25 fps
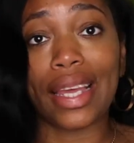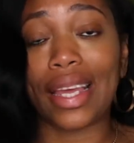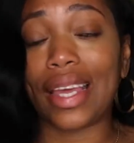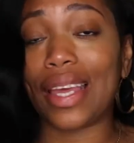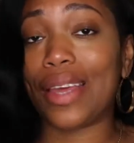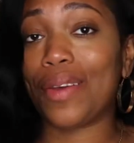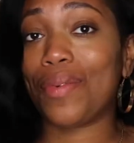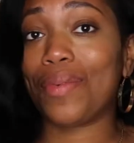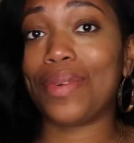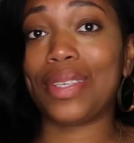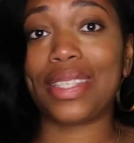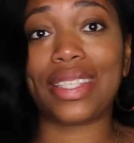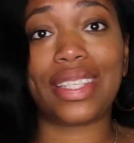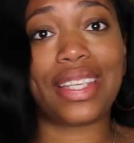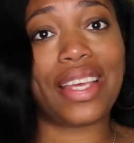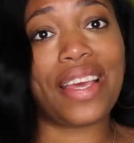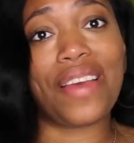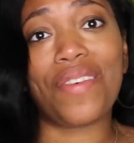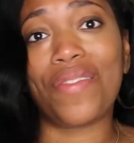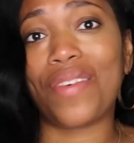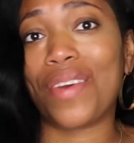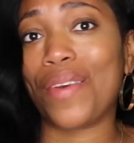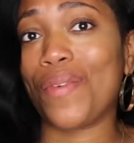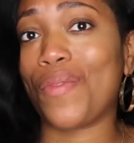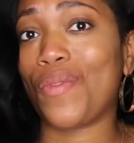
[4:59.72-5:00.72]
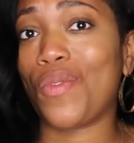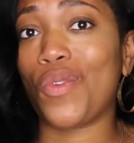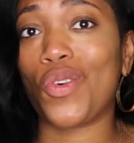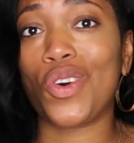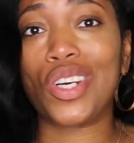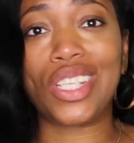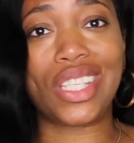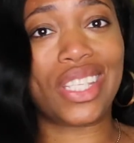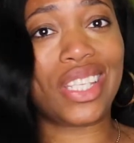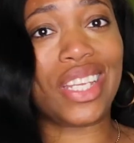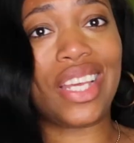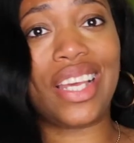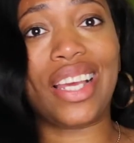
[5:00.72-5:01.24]
it was given
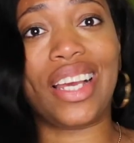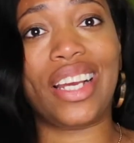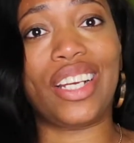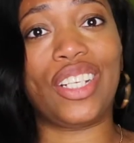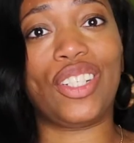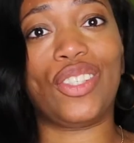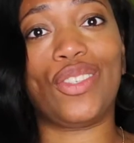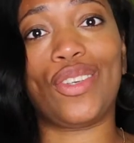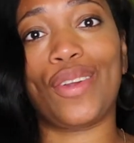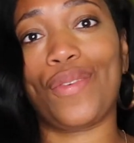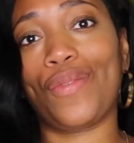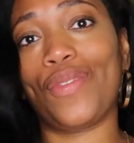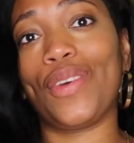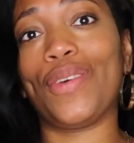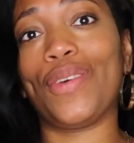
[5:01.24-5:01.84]
$1,400,